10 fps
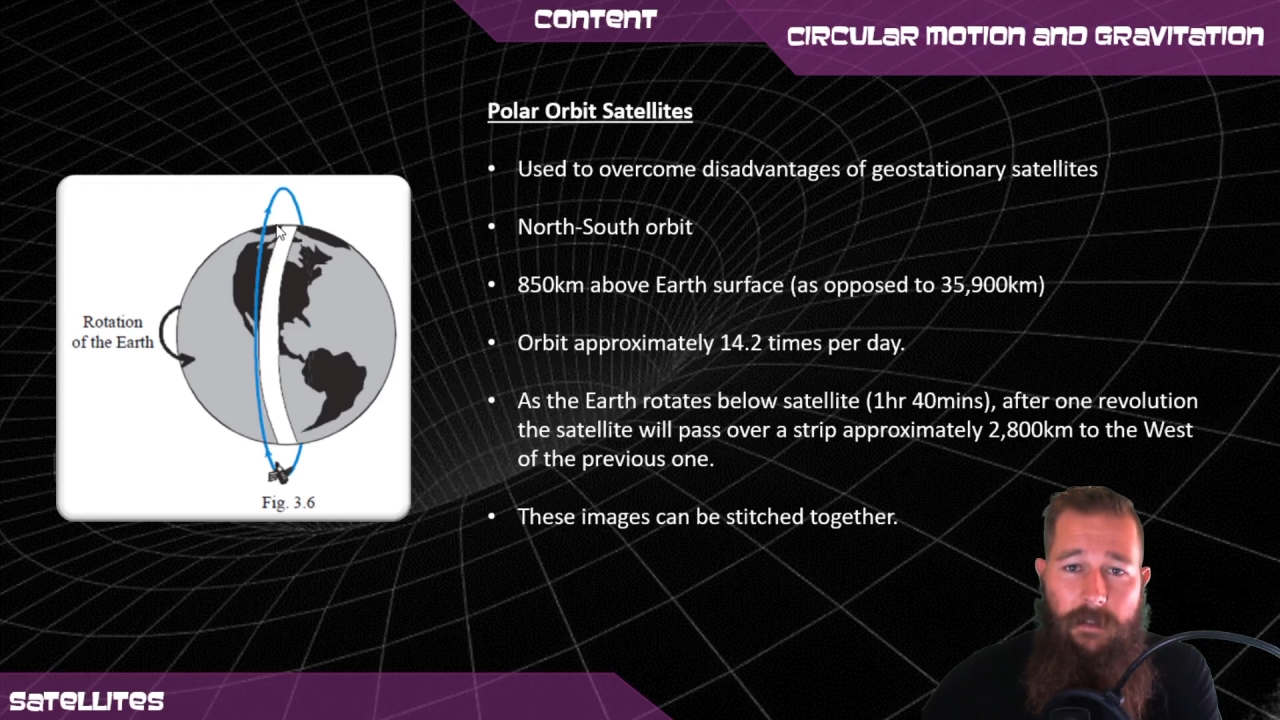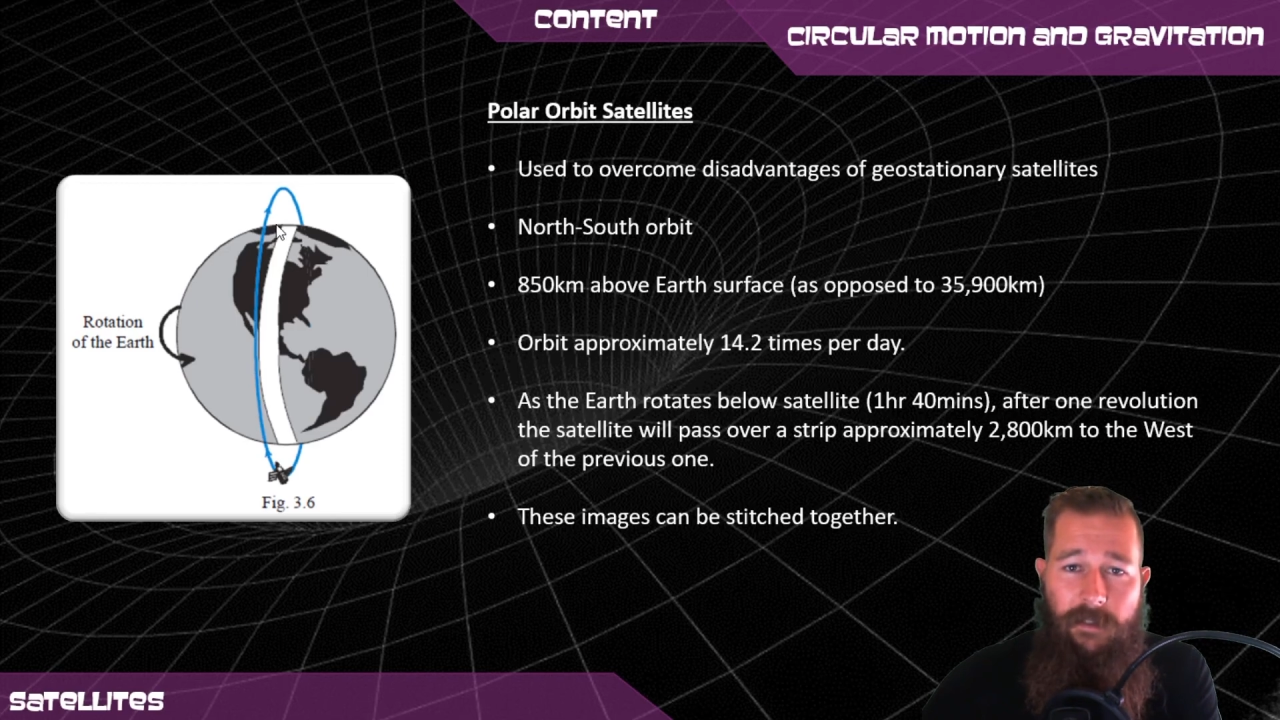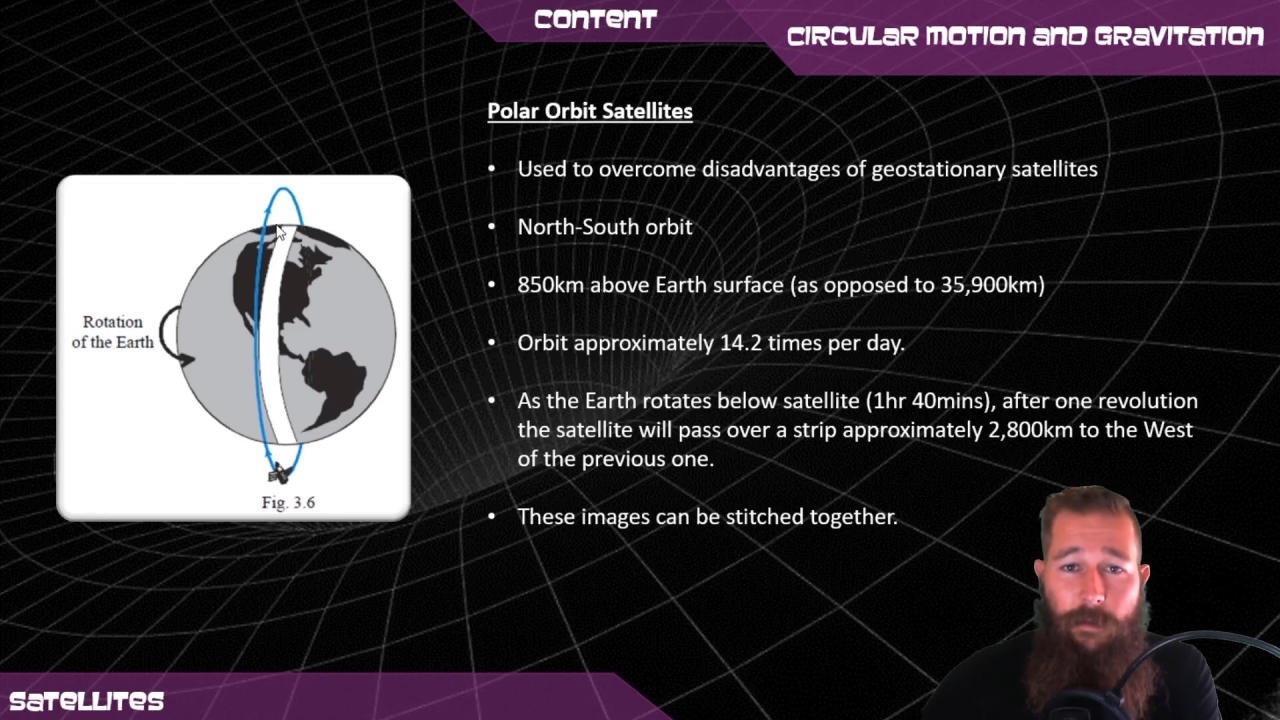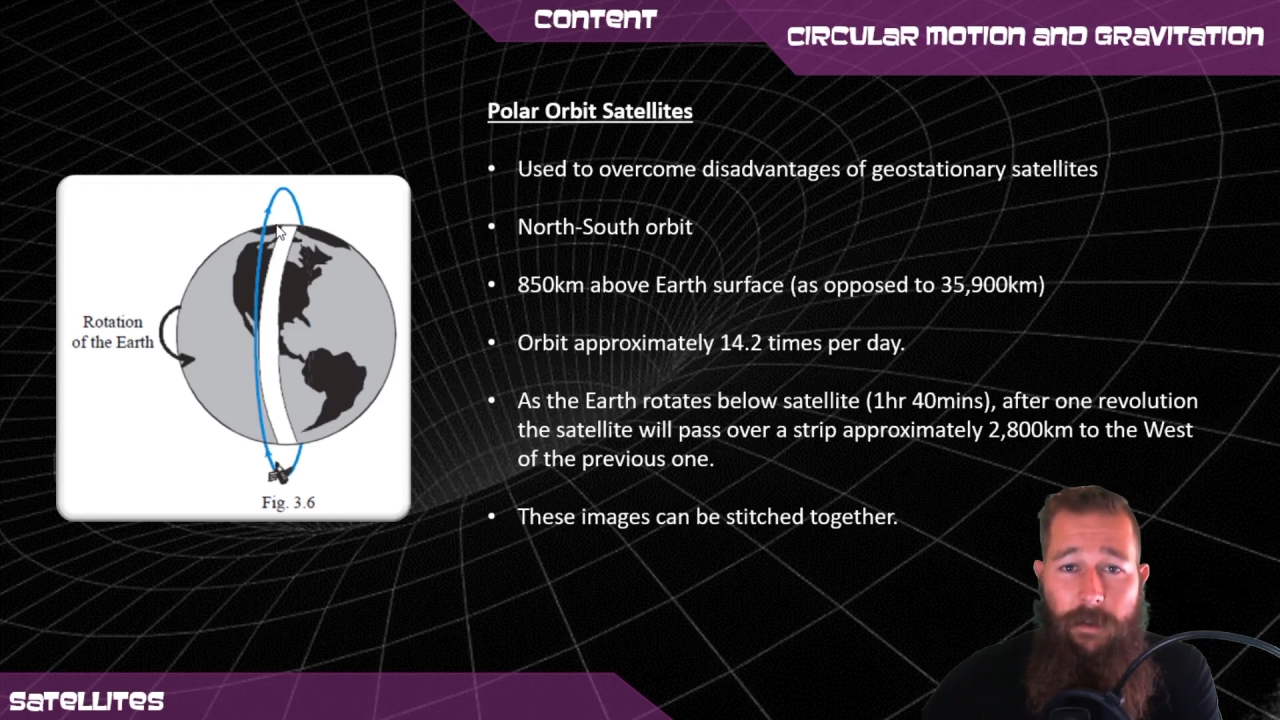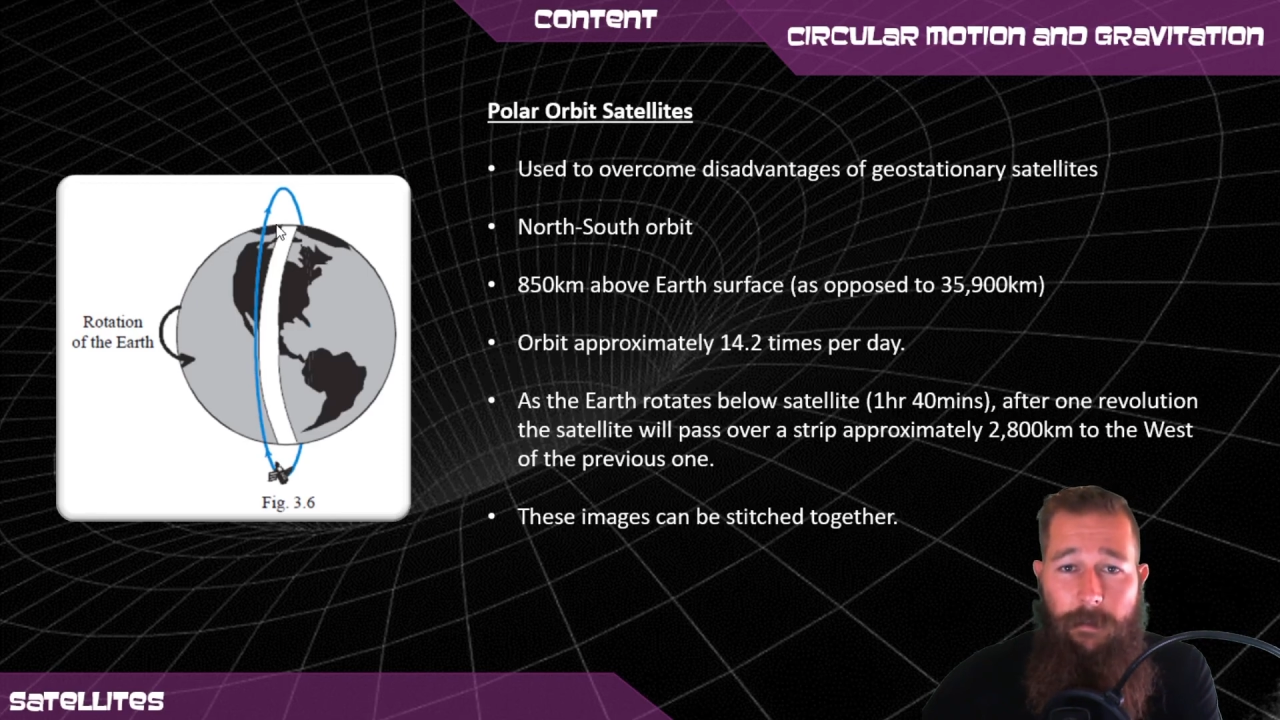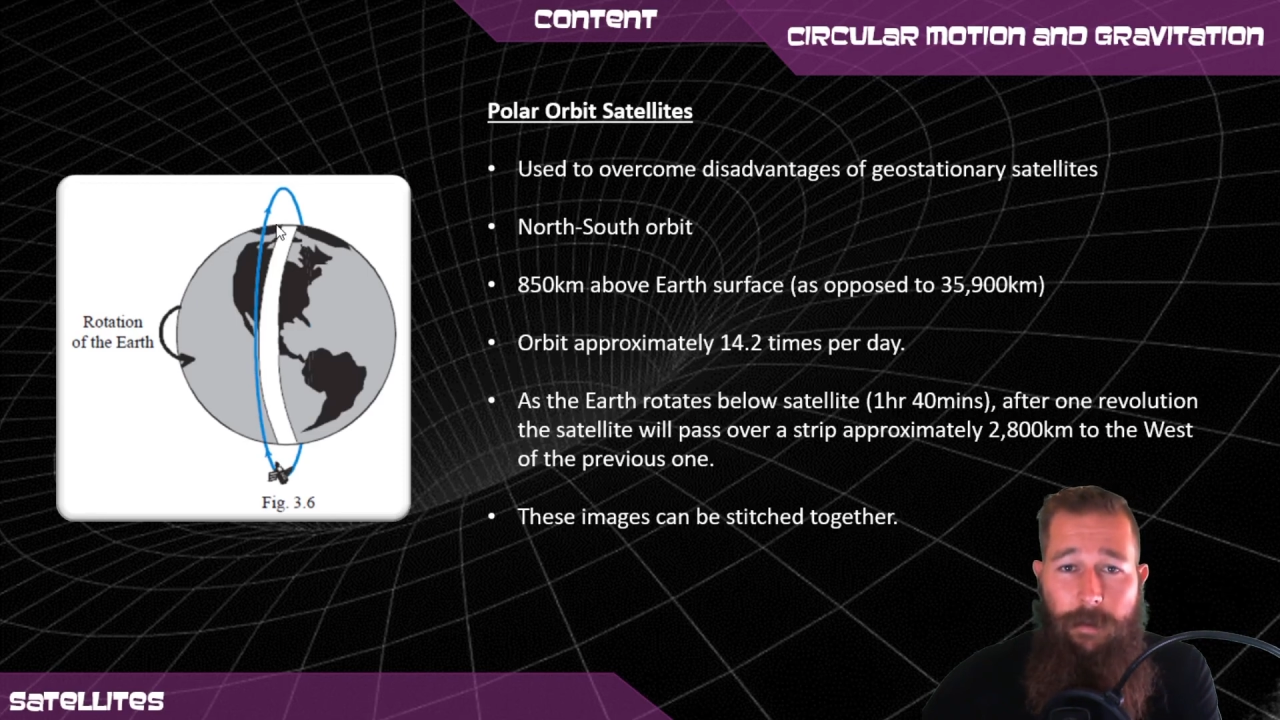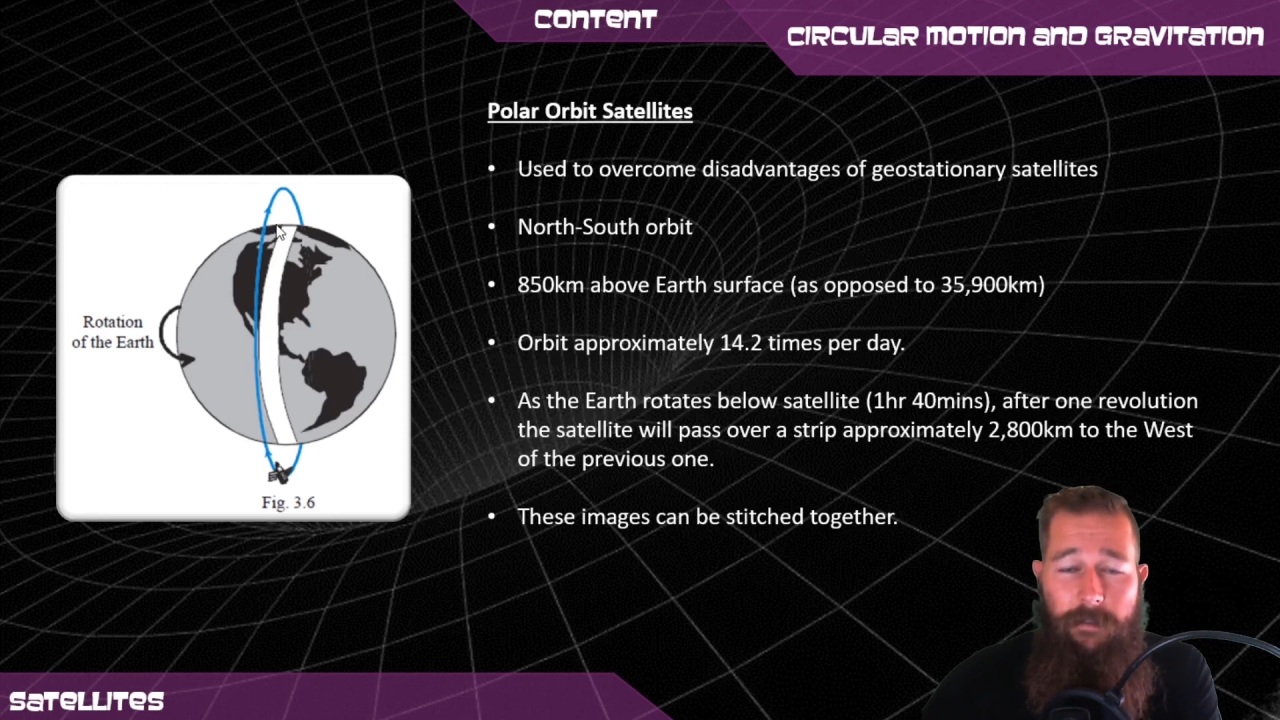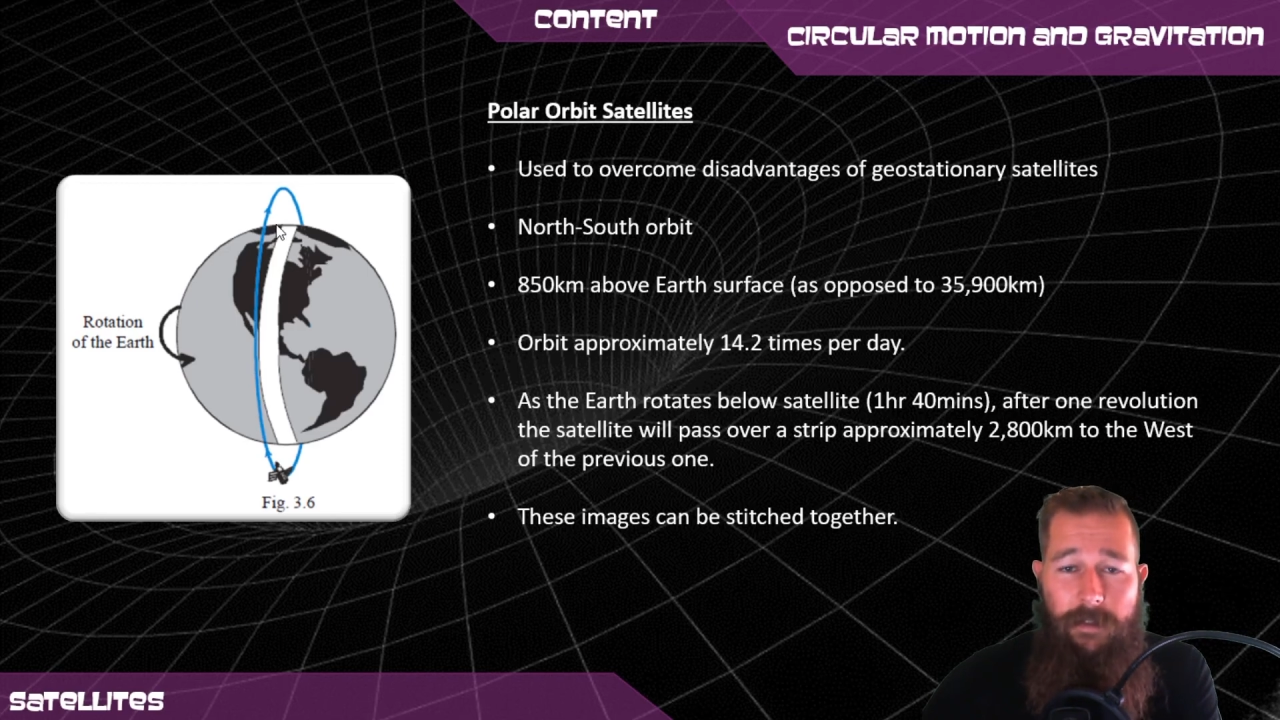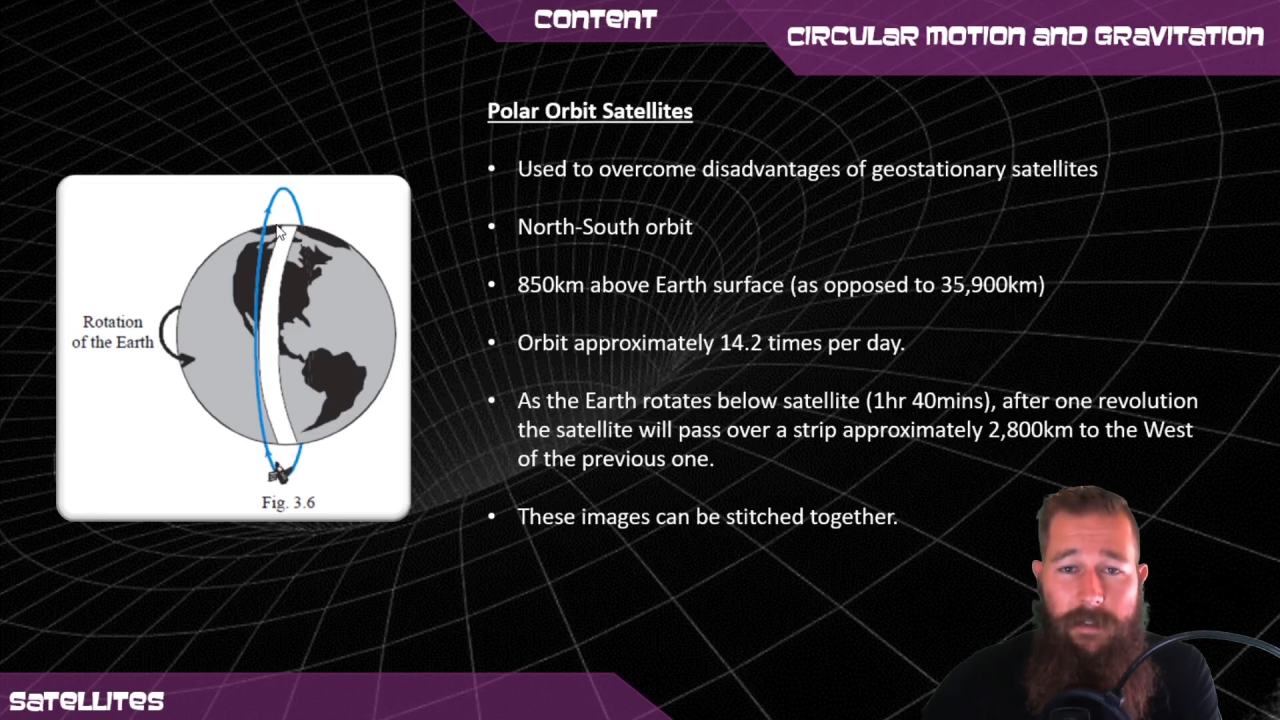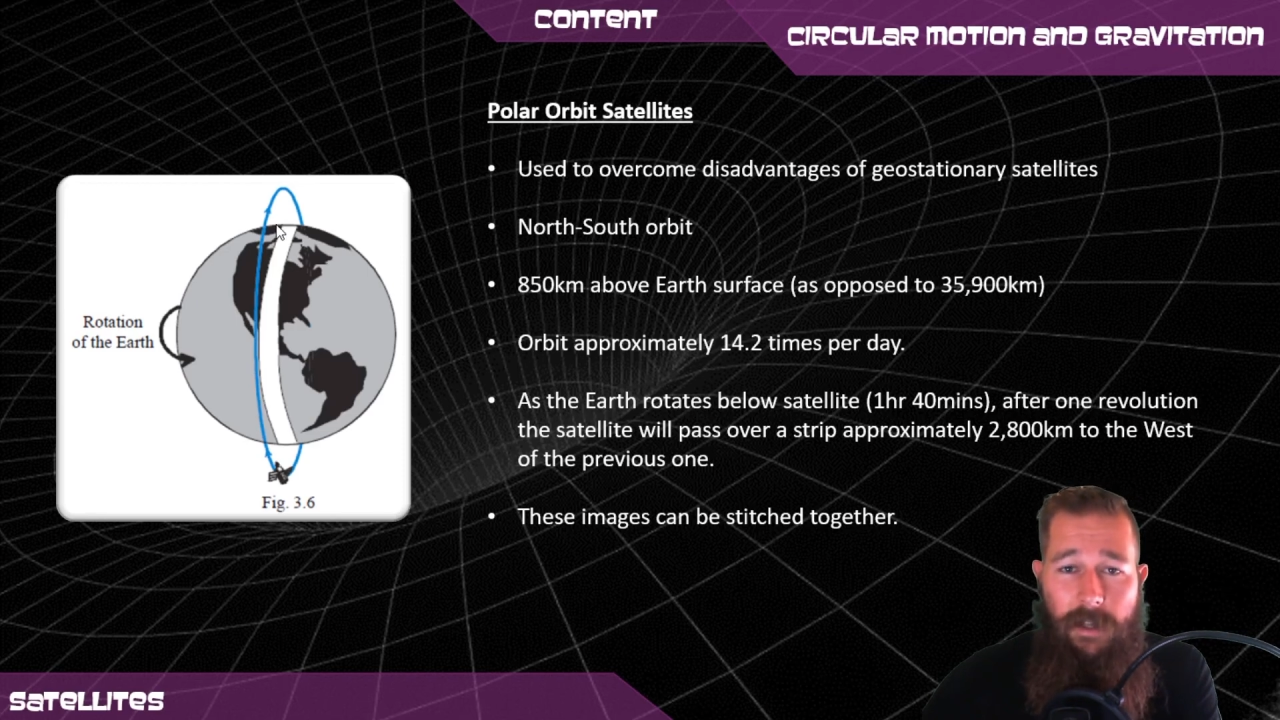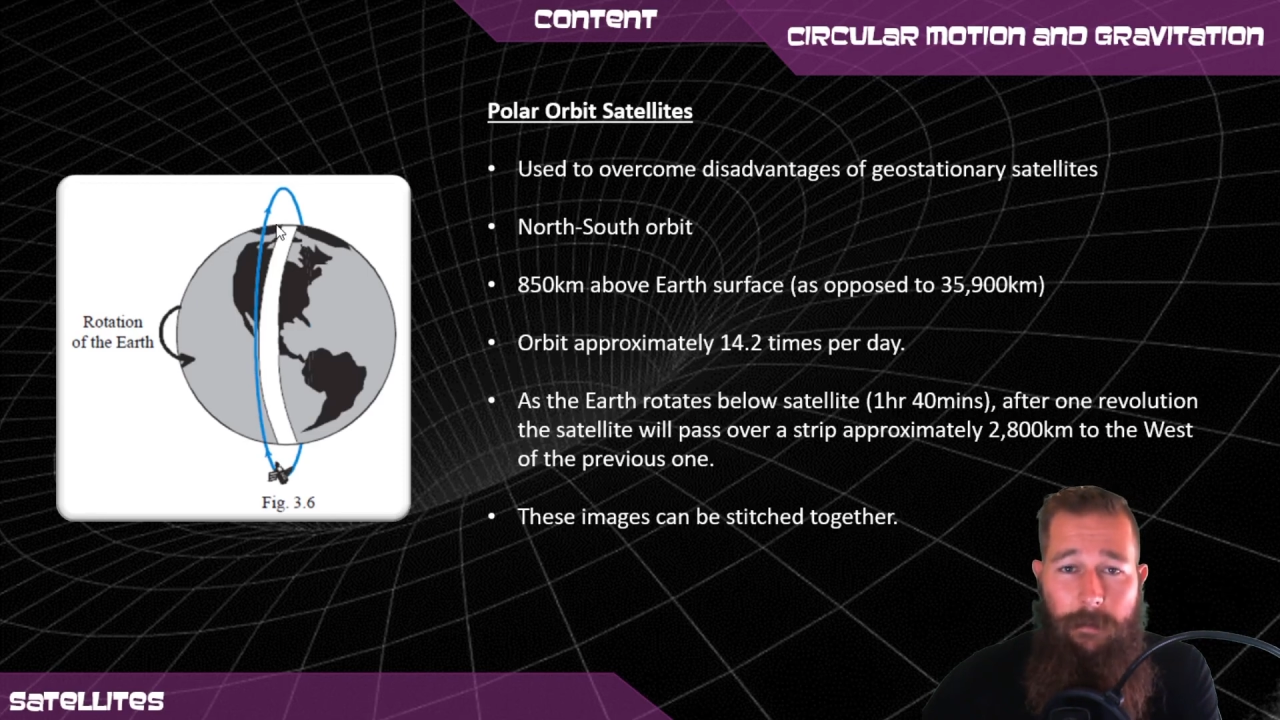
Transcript: of what it previously